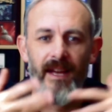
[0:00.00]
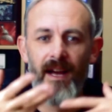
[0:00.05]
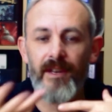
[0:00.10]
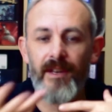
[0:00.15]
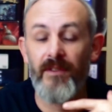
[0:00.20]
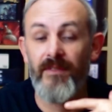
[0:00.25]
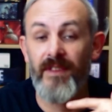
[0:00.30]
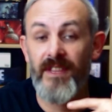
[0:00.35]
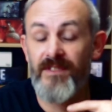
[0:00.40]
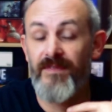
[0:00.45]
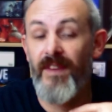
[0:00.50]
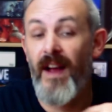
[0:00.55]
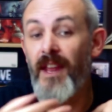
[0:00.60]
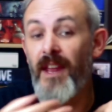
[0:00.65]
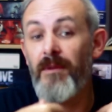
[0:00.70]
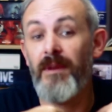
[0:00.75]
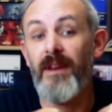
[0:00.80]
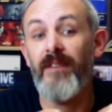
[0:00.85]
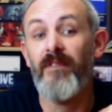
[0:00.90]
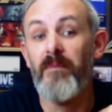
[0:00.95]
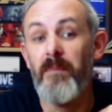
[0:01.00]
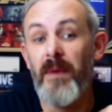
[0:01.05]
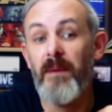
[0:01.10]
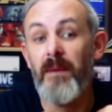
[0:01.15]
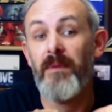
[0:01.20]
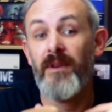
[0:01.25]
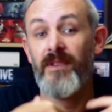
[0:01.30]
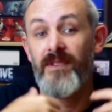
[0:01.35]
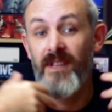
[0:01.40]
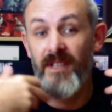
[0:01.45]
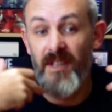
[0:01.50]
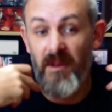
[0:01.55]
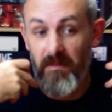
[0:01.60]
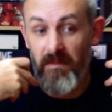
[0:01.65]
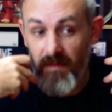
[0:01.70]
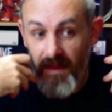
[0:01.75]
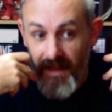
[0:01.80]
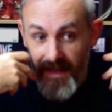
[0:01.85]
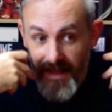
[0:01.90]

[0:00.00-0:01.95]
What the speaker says: I don't think there's value in it for me because I don't